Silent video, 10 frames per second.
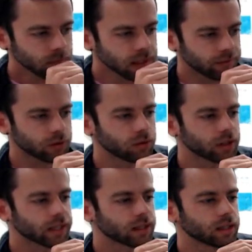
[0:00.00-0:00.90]
if you
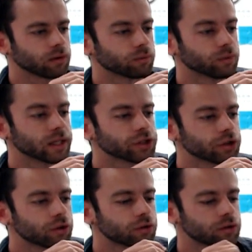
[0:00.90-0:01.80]
look at the
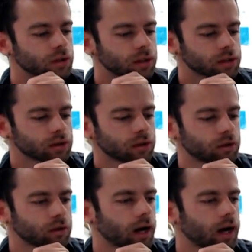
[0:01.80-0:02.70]
original, so